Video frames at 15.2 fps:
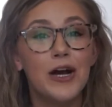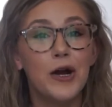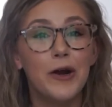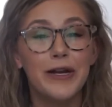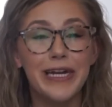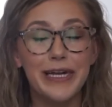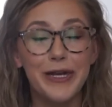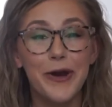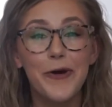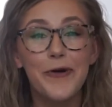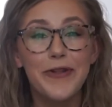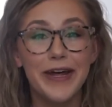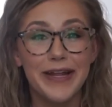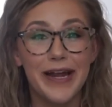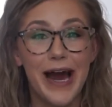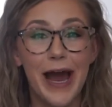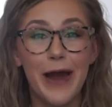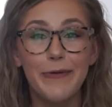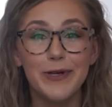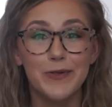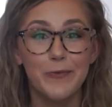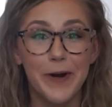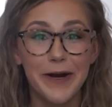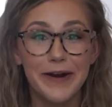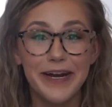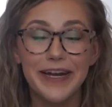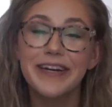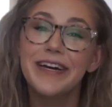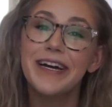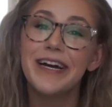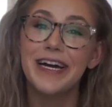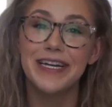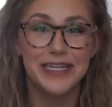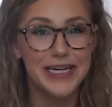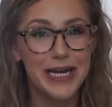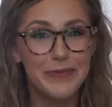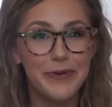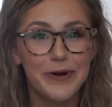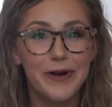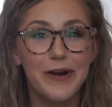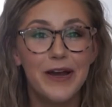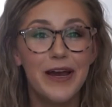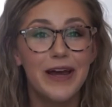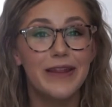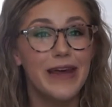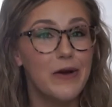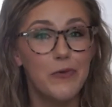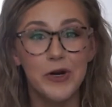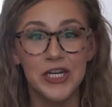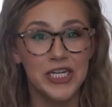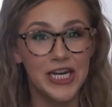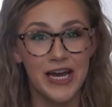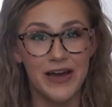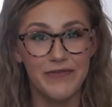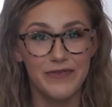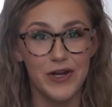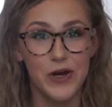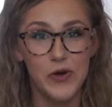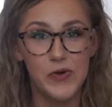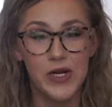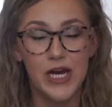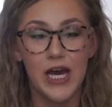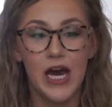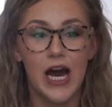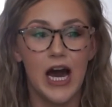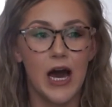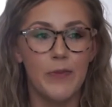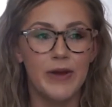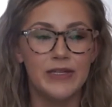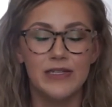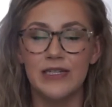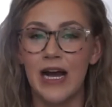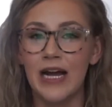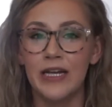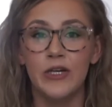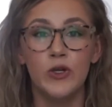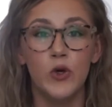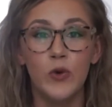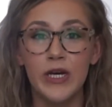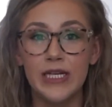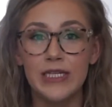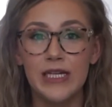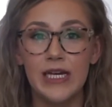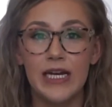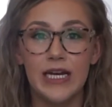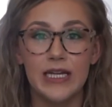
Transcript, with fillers: already know that I was wearing a diaper, they wouldn't have known. Um, it's not noisy.